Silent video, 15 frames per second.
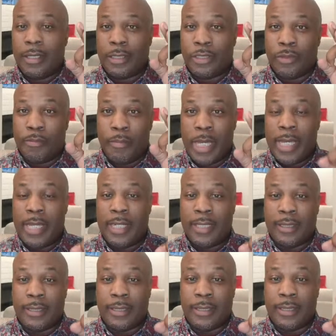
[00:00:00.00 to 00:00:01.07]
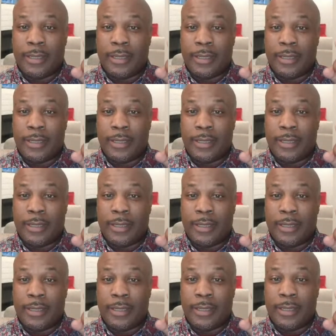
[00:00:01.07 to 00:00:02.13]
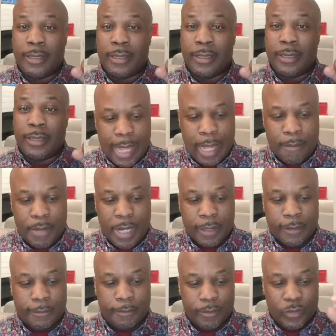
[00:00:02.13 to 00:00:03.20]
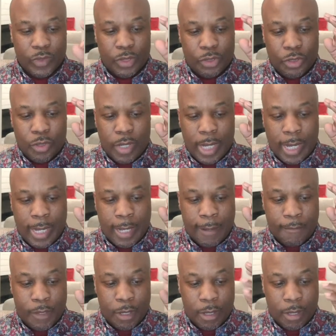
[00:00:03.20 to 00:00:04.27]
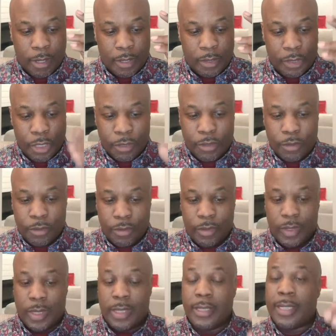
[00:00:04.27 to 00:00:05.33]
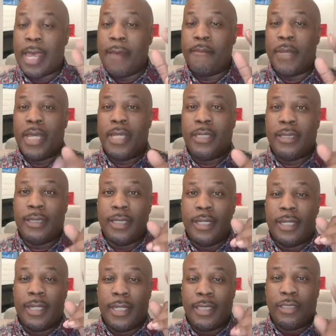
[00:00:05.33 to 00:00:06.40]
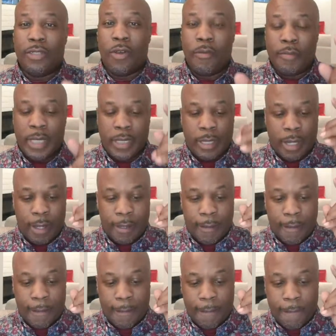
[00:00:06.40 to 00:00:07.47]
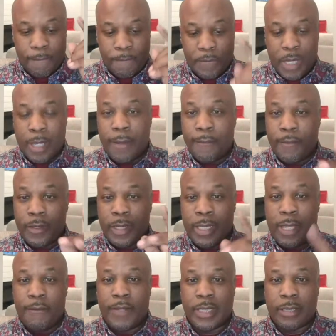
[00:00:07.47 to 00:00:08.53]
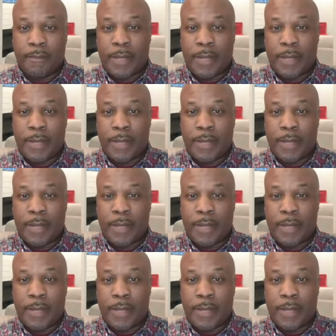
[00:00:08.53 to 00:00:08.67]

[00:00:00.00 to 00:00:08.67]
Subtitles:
the Wheel, meaning he's gonna be the weak side linebacker. You're gonna have the nickel. That means he's gonna be the